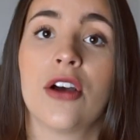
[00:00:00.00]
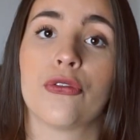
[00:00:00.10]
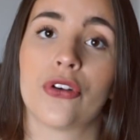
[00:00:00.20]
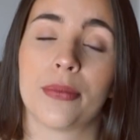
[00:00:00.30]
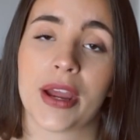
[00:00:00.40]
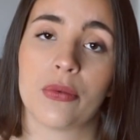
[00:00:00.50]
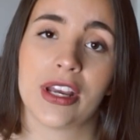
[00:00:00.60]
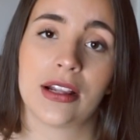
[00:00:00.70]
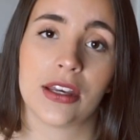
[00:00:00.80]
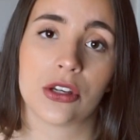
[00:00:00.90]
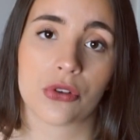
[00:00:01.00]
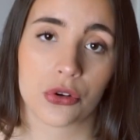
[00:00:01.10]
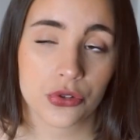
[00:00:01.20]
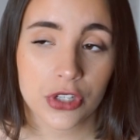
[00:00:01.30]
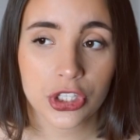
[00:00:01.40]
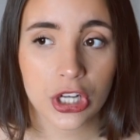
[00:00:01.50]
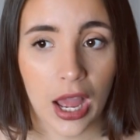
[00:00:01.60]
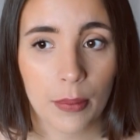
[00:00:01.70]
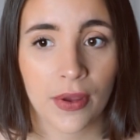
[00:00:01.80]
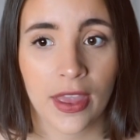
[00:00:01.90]
for my weekly grocery
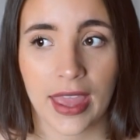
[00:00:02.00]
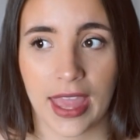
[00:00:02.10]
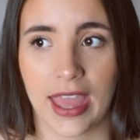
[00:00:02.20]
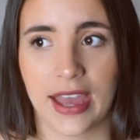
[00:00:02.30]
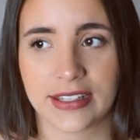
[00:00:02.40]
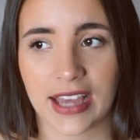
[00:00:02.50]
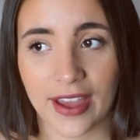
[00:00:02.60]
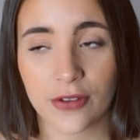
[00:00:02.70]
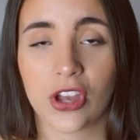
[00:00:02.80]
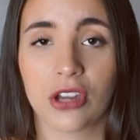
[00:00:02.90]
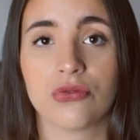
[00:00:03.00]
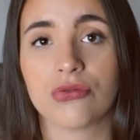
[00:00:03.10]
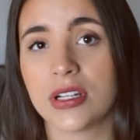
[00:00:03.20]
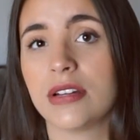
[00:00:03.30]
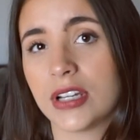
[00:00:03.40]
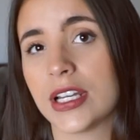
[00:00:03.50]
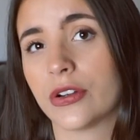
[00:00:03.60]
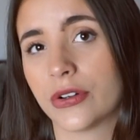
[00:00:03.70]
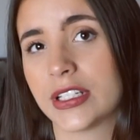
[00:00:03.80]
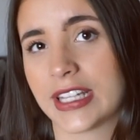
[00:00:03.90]
shop, and I've gotten really
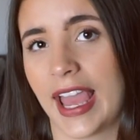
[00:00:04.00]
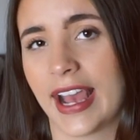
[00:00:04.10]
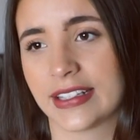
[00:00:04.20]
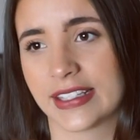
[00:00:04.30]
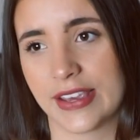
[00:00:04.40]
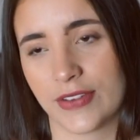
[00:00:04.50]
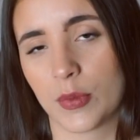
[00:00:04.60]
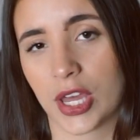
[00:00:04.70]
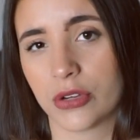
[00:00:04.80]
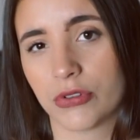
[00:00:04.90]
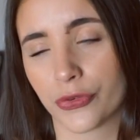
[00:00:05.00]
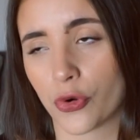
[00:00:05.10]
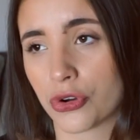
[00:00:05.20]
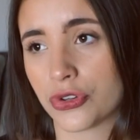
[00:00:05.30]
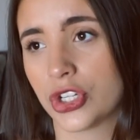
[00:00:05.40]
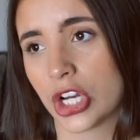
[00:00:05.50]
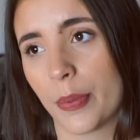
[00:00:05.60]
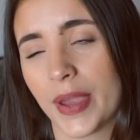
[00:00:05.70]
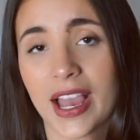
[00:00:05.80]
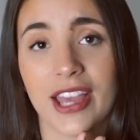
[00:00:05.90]
good at saving money with grocery
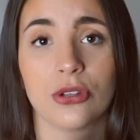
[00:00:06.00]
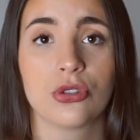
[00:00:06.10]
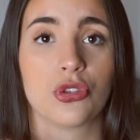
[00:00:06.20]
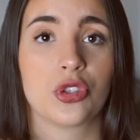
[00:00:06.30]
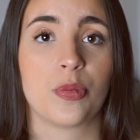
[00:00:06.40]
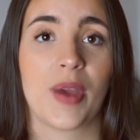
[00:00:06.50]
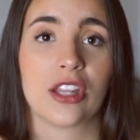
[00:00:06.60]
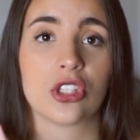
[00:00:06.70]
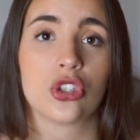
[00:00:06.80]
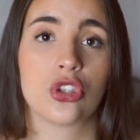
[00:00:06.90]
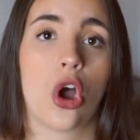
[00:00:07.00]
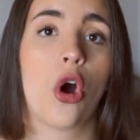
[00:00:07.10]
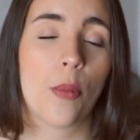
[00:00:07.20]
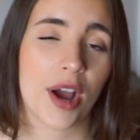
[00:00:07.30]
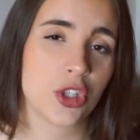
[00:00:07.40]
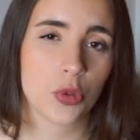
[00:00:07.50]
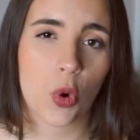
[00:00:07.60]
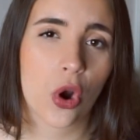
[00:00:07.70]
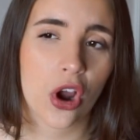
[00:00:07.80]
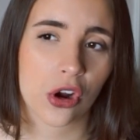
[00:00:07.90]
shopping. I used to spend so much
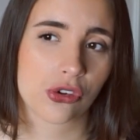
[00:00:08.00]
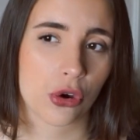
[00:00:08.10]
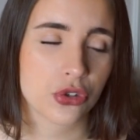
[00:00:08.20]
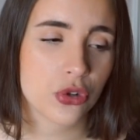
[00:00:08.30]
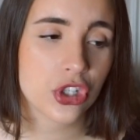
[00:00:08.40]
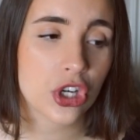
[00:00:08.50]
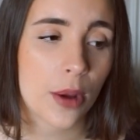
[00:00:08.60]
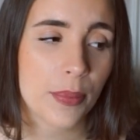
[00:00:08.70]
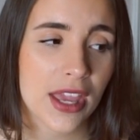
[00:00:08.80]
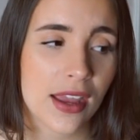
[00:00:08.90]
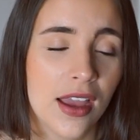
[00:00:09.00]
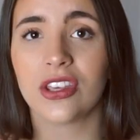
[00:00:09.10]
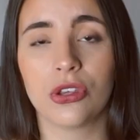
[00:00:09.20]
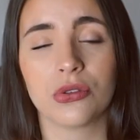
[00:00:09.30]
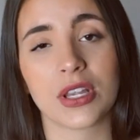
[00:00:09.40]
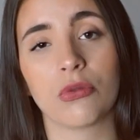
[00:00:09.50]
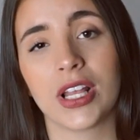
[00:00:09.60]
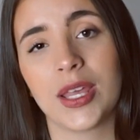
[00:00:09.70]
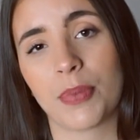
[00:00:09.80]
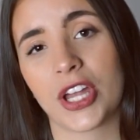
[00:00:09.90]
more on grocery shopping using
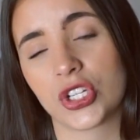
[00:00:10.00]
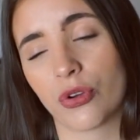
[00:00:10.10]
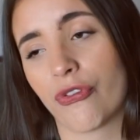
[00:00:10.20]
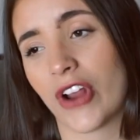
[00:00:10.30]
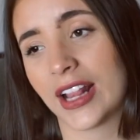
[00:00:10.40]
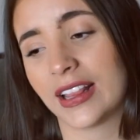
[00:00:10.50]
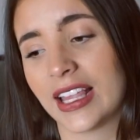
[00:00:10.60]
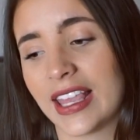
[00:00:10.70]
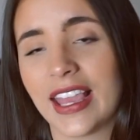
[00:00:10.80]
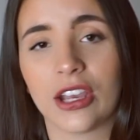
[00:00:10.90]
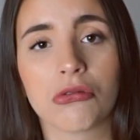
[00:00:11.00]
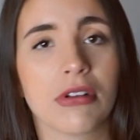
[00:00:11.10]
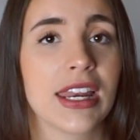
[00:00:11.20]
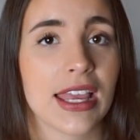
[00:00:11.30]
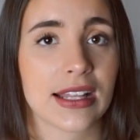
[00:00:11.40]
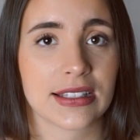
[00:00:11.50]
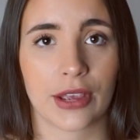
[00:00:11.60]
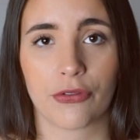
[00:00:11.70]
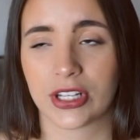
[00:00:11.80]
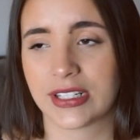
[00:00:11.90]
really budget-friendly ingredients,
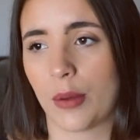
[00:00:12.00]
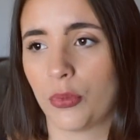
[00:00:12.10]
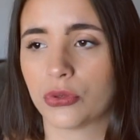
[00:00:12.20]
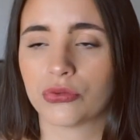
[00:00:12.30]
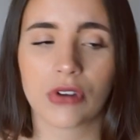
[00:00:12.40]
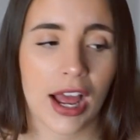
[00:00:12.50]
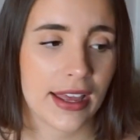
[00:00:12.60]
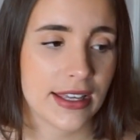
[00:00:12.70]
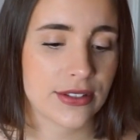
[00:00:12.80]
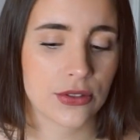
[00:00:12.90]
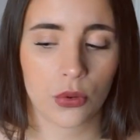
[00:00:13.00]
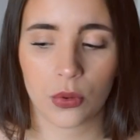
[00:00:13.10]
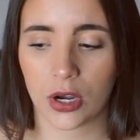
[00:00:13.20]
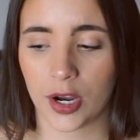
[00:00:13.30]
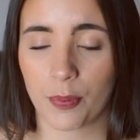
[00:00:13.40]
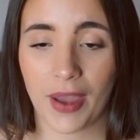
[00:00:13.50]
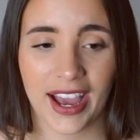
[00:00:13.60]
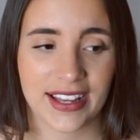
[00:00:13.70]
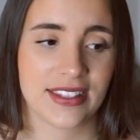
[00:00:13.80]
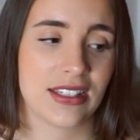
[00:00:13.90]
like for example rice or
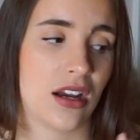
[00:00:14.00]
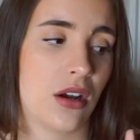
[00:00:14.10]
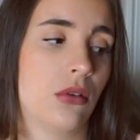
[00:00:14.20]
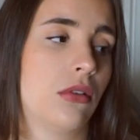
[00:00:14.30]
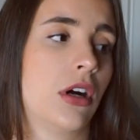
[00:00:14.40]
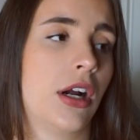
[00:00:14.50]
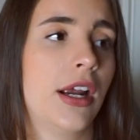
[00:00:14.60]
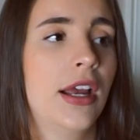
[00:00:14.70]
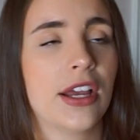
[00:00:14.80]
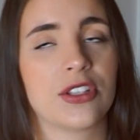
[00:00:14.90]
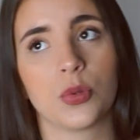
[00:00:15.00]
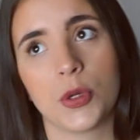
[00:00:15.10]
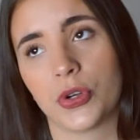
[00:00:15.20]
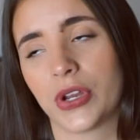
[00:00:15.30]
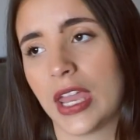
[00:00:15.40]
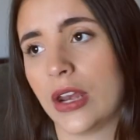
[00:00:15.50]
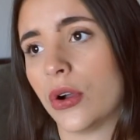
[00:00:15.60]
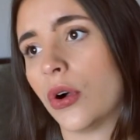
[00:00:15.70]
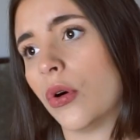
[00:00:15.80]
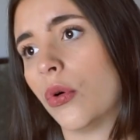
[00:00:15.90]
pasta or sweet
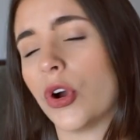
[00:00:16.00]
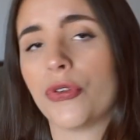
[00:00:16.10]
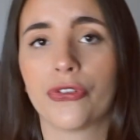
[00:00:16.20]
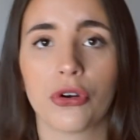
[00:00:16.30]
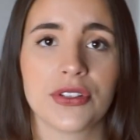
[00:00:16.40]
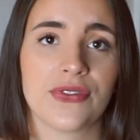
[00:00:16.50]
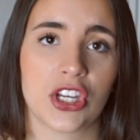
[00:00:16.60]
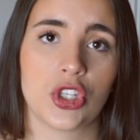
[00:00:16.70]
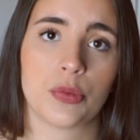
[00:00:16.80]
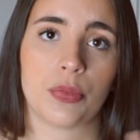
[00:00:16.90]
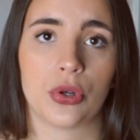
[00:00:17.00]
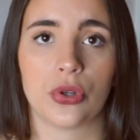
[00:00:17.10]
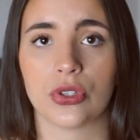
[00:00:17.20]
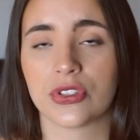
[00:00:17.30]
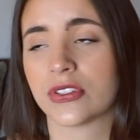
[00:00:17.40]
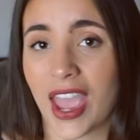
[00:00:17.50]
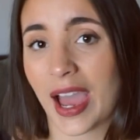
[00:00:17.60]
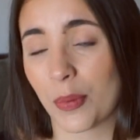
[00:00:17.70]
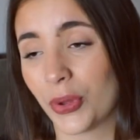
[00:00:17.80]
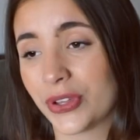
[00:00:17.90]
potato or frozen vegetables,
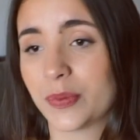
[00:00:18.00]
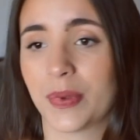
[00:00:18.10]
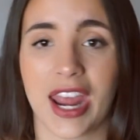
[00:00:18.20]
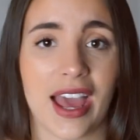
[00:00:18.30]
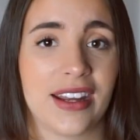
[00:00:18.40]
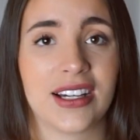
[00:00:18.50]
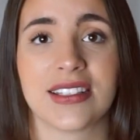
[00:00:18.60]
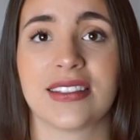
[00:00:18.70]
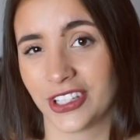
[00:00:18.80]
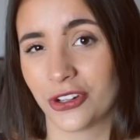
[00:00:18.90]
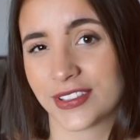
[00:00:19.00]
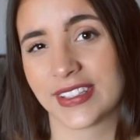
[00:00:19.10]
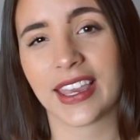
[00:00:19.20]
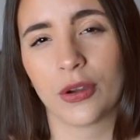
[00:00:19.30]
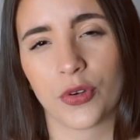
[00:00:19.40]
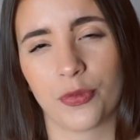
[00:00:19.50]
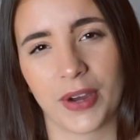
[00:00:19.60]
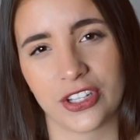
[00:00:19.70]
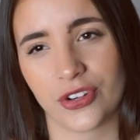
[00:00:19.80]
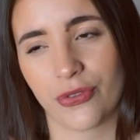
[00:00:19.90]
apples, bananas, you know, sticking with
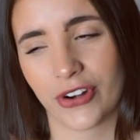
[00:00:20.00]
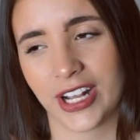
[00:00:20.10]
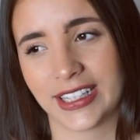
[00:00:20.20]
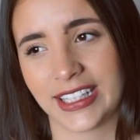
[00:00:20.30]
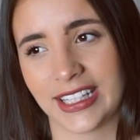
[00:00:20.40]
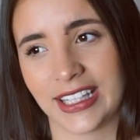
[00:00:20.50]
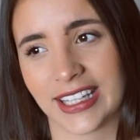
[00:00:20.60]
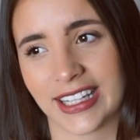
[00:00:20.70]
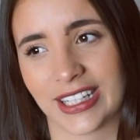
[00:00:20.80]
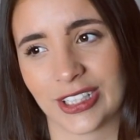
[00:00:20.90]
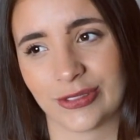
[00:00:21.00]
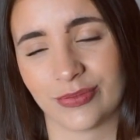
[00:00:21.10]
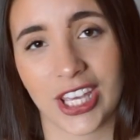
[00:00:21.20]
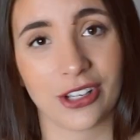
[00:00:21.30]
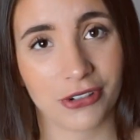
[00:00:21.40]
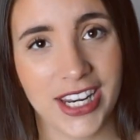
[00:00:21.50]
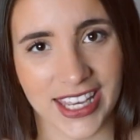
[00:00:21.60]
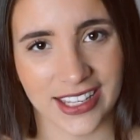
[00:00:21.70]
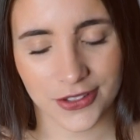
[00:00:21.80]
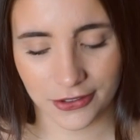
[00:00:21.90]
budget-friendly
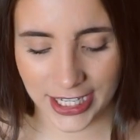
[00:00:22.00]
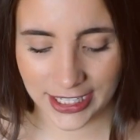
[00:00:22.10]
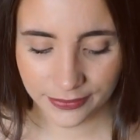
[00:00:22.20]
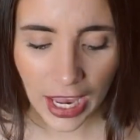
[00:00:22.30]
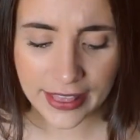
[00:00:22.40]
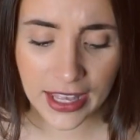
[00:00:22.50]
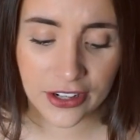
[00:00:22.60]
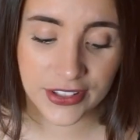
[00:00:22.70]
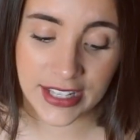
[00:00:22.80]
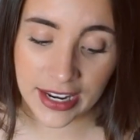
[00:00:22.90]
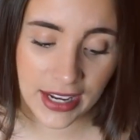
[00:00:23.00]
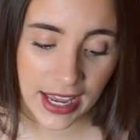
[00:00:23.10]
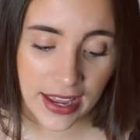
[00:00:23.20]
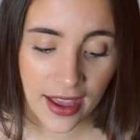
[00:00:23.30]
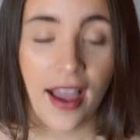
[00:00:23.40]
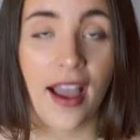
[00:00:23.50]
ingredients really. And then on Sunday